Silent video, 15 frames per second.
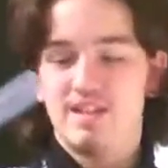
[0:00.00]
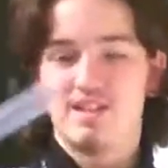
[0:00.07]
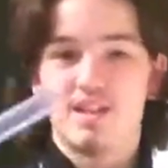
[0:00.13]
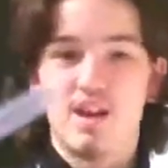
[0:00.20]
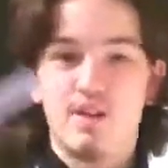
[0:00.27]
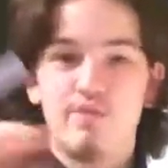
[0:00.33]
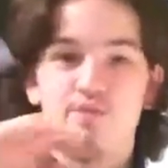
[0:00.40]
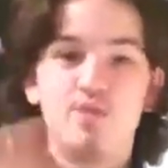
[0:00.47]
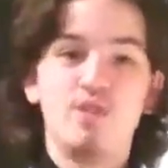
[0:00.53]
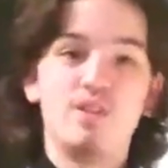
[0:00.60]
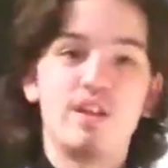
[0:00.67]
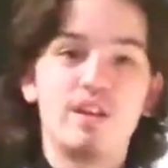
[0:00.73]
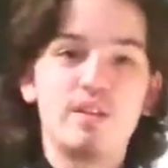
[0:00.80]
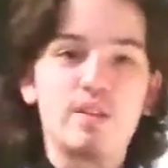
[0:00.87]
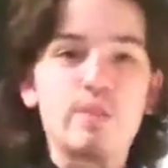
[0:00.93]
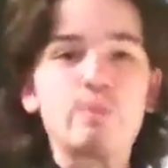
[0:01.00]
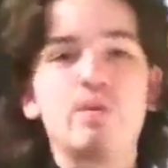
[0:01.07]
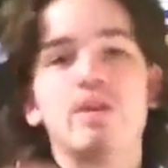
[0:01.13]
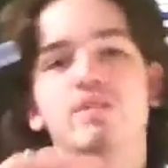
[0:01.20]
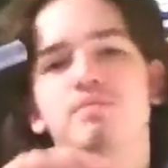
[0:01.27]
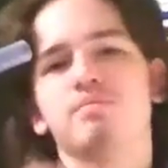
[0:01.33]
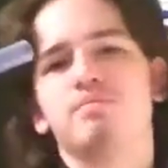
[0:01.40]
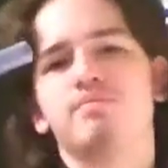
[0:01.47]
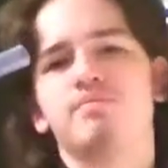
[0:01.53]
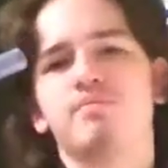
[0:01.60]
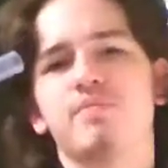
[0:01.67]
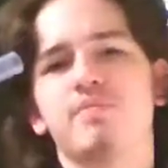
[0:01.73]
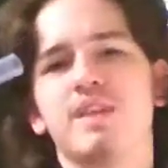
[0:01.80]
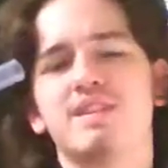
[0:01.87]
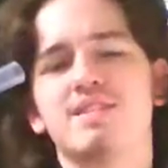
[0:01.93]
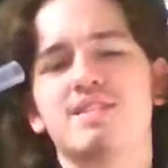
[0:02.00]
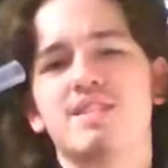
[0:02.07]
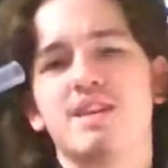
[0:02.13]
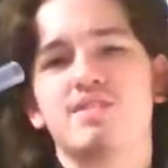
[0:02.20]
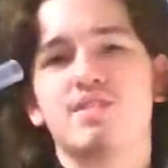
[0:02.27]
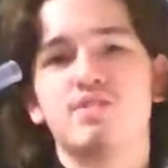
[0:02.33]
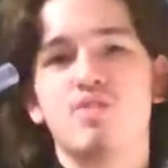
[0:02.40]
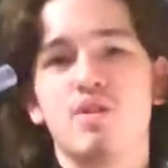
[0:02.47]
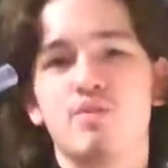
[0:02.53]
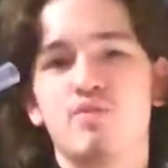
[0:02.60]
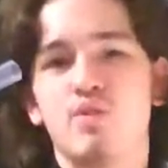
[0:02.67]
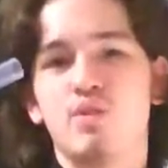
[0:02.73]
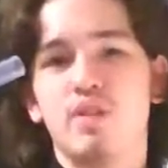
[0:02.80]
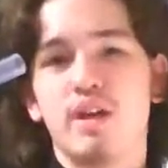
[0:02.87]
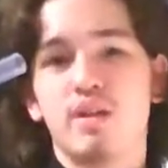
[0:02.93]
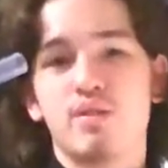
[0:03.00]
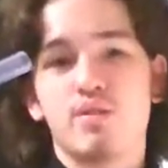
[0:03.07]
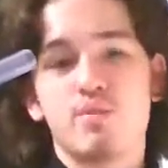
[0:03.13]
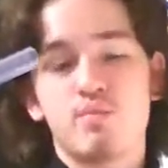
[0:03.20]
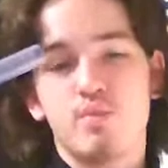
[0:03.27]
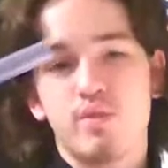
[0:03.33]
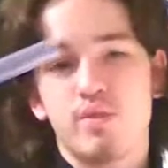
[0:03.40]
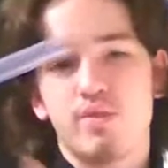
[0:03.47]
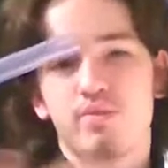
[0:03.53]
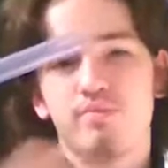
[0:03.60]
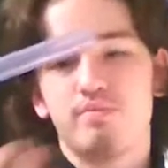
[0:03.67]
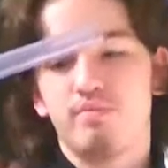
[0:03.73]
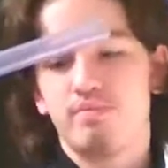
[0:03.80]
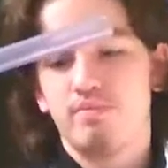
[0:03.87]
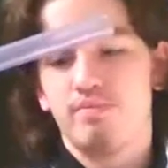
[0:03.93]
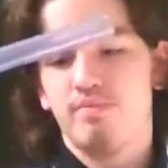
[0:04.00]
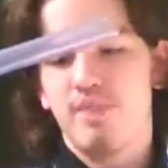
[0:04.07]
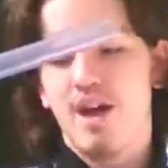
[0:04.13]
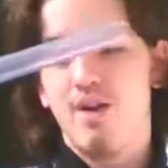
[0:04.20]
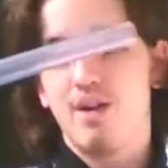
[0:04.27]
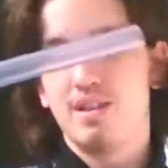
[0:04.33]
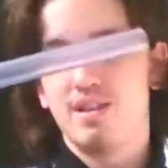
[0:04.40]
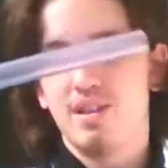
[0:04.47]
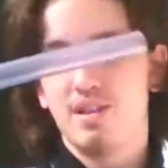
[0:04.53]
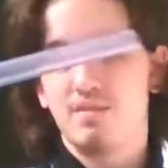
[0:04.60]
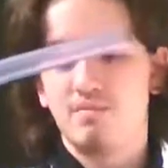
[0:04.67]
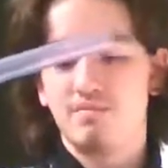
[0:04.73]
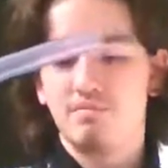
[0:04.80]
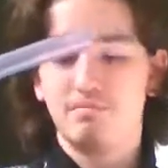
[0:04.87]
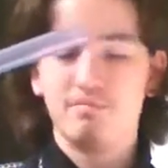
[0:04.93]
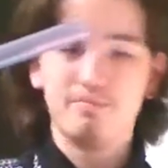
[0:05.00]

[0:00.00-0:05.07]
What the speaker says: it's got a full length, well, it doesn't actually draw to full length with how I did it,